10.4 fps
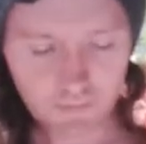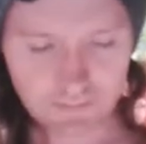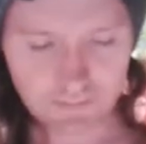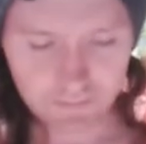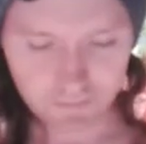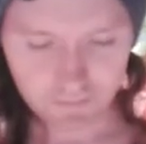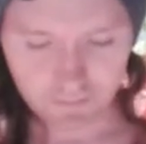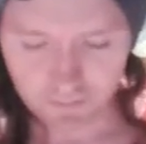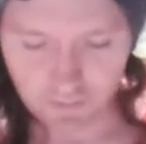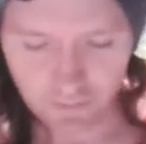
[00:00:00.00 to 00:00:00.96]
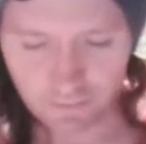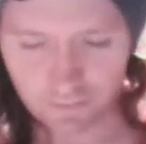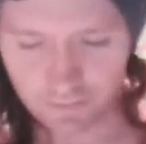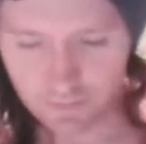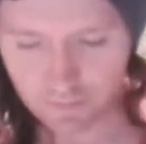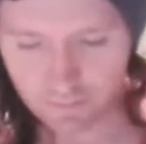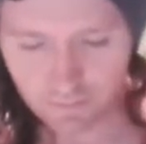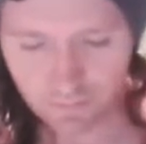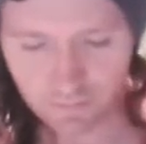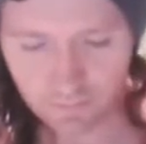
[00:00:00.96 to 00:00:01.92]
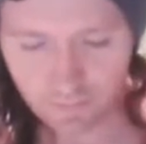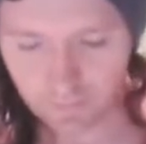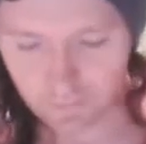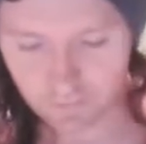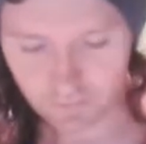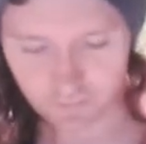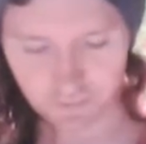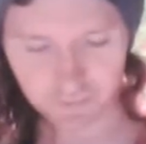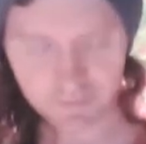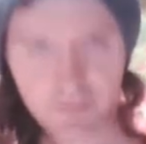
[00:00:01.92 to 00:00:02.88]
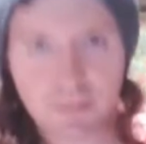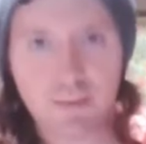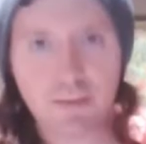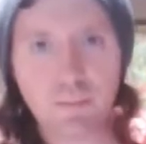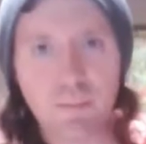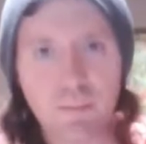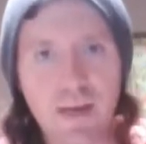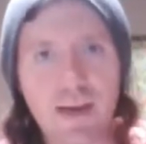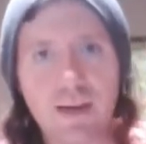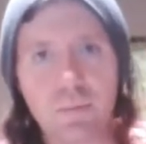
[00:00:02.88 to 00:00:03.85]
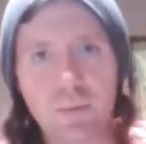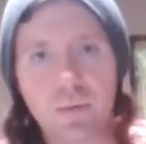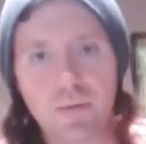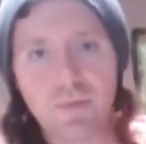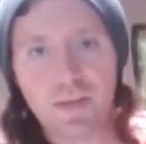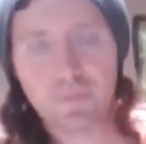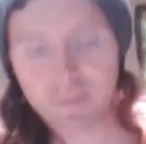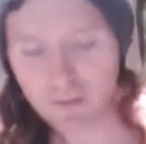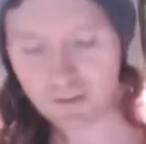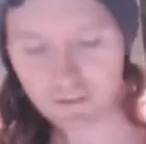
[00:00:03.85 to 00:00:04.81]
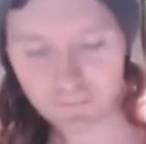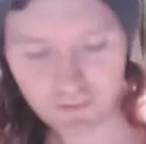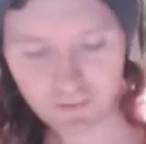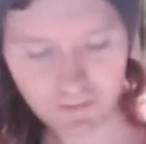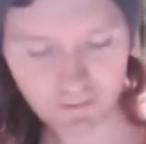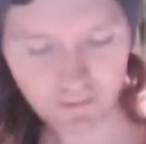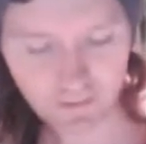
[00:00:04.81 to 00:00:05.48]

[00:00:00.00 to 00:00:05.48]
so the logistic map, if I have time here,